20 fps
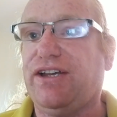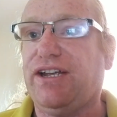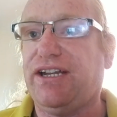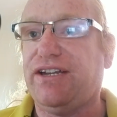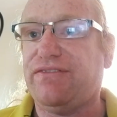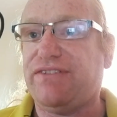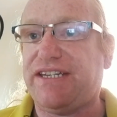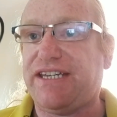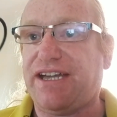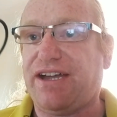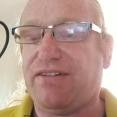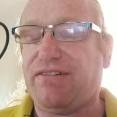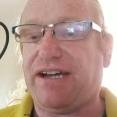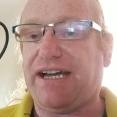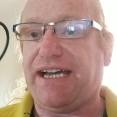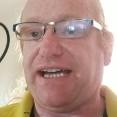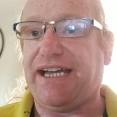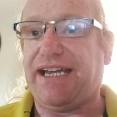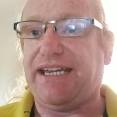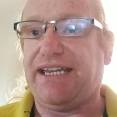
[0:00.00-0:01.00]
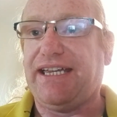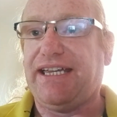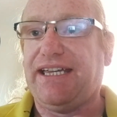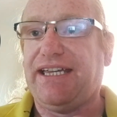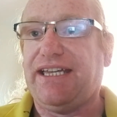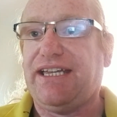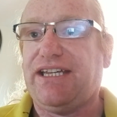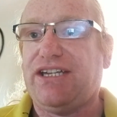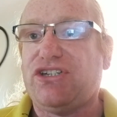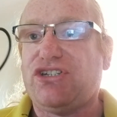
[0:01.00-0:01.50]
earlier video I
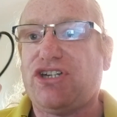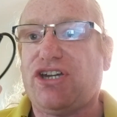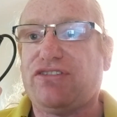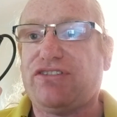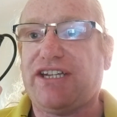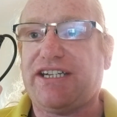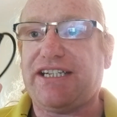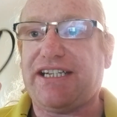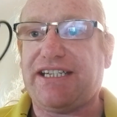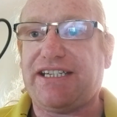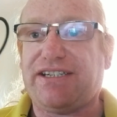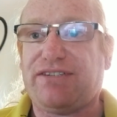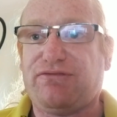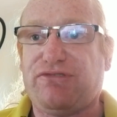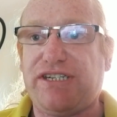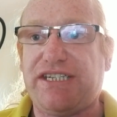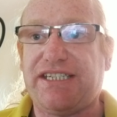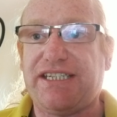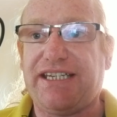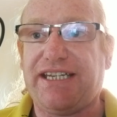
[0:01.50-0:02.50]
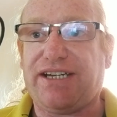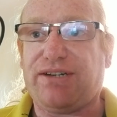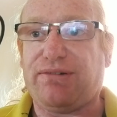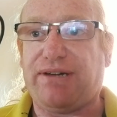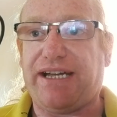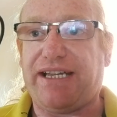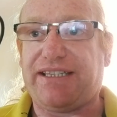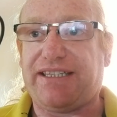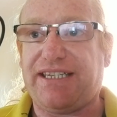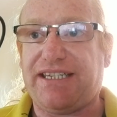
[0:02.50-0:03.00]
showed that I had recently
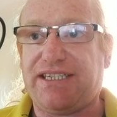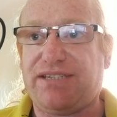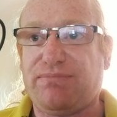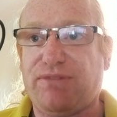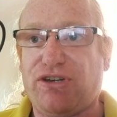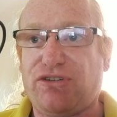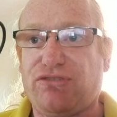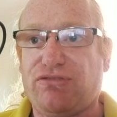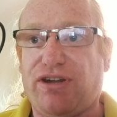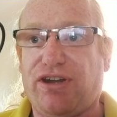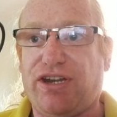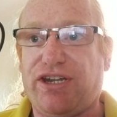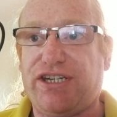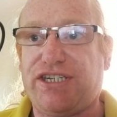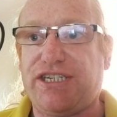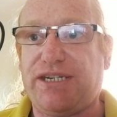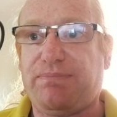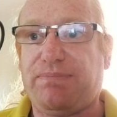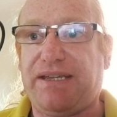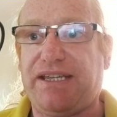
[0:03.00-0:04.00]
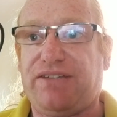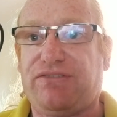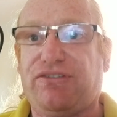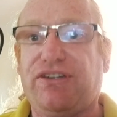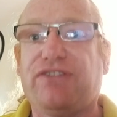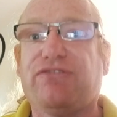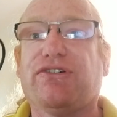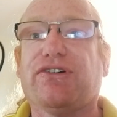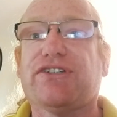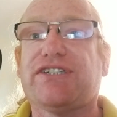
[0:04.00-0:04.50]
acquired this Motorola
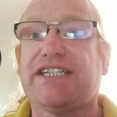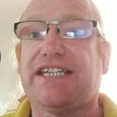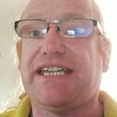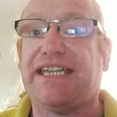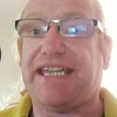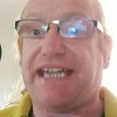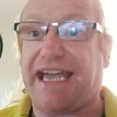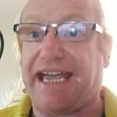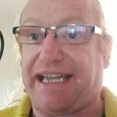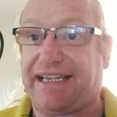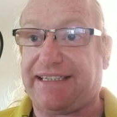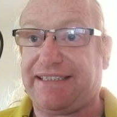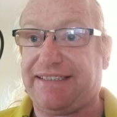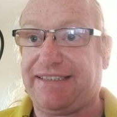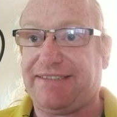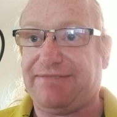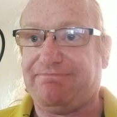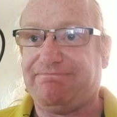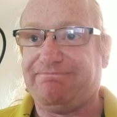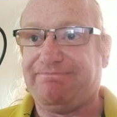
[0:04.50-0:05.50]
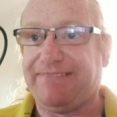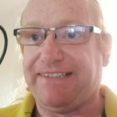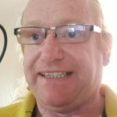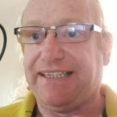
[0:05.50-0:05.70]
GP340Ex.